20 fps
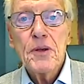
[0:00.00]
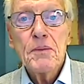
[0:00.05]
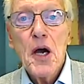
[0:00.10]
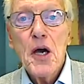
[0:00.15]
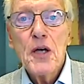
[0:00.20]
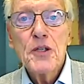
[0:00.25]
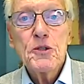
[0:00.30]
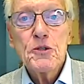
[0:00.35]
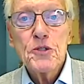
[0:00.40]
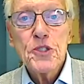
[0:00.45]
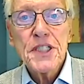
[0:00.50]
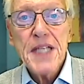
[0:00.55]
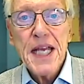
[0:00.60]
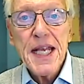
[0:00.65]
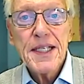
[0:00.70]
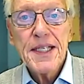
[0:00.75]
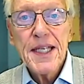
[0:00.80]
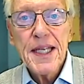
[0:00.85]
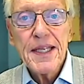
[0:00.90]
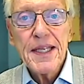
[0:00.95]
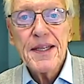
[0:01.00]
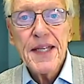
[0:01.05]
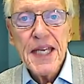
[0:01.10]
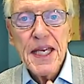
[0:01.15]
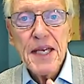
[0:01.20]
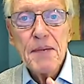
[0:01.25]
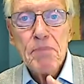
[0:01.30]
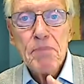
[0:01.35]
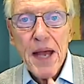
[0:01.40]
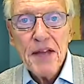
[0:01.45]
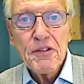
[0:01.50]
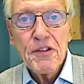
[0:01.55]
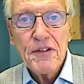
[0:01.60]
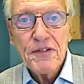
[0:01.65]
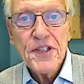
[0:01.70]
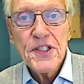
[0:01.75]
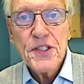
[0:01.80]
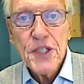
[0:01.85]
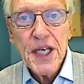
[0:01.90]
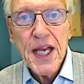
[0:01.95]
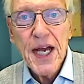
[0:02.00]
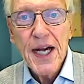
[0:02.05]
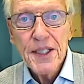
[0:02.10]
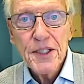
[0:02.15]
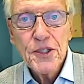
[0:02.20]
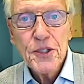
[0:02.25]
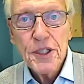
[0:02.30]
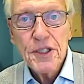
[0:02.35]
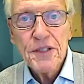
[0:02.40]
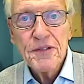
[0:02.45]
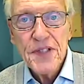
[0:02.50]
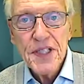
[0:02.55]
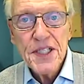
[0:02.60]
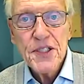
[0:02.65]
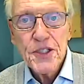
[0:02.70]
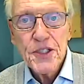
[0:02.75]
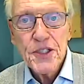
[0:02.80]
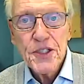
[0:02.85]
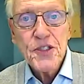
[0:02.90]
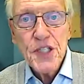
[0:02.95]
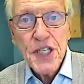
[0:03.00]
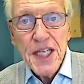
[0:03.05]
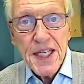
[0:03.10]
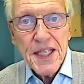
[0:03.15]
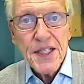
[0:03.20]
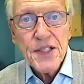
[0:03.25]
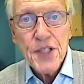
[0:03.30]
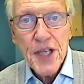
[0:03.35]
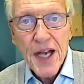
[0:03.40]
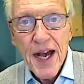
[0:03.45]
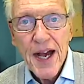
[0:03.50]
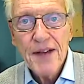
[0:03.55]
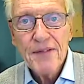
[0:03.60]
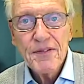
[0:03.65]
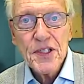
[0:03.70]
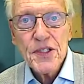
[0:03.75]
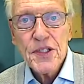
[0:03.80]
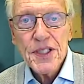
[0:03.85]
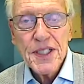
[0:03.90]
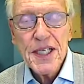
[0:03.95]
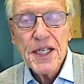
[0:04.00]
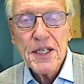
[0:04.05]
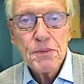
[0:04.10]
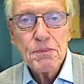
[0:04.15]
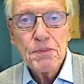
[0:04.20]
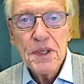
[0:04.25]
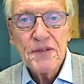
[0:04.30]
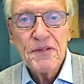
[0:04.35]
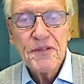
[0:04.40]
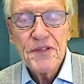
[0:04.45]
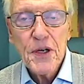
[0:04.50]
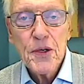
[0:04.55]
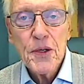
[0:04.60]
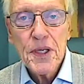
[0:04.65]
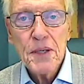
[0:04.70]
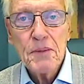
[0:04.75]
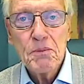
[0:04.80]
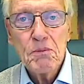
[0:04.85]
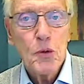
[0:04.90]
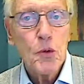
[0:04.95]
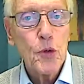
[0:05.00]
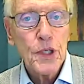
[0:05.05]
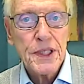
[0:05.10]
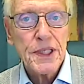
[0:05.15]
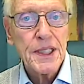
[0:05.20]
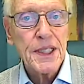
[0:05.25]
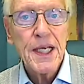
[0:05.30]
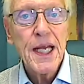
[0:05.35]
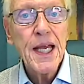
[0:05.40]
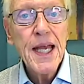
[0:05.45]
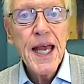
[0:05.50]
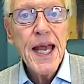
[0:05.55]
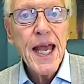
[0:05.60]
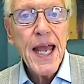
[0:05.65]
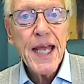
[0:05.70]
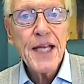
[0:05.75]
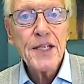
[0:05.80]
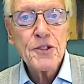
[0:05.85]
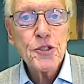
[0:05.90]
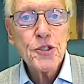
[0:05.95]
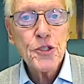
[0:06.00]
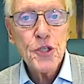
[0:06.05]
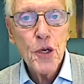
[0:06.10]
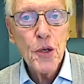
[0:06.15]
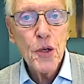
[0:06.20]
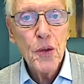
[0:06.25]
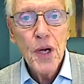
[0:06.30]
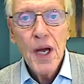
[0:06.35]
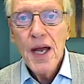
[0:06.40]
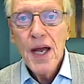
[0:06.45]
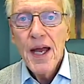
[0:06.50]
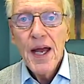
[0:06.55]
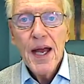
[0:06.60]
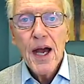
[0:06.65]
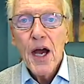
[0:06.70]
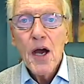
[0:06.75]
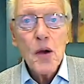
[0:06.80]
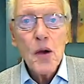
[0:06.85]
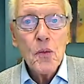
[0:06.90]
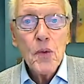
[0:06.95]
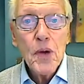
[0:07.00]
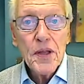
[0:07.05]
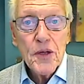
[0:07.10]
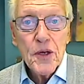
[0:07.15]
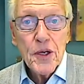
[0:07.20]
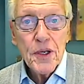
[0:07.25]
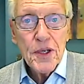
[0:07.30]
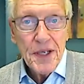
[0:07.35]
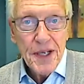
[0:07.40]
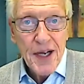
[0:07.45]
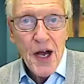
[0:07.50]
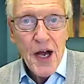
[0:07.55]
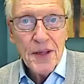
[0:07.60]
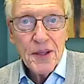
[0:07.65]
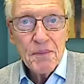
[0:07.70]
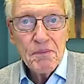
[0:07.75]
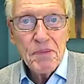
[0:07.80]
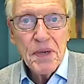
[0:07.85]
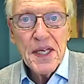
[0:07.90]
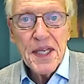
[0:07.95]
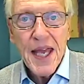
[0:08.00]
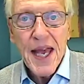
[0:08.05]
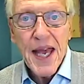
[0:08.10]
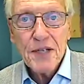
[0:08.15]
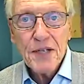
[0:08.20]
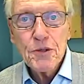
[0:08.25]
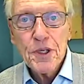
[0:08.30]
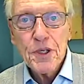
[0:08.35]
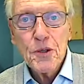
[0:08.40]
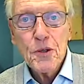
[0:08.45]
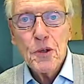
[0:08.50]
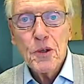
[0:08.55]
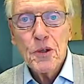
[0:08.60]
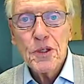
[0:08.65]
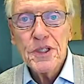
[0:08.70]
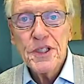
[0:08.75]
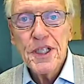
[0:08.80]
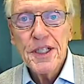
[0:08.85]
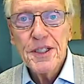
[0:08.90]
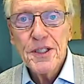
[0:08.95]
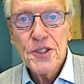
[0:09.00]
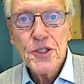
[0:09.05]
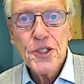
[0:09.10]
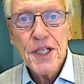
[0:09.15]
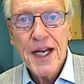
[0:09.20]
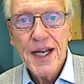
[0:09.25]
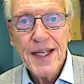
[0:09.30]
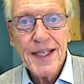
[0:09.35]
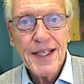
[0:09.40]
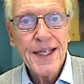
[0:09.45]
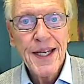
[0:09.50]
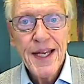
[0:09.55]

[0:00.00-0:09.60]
Understanding the pathophysiology of this disease obviously has been very important. And so whether on the pediatric or adult side,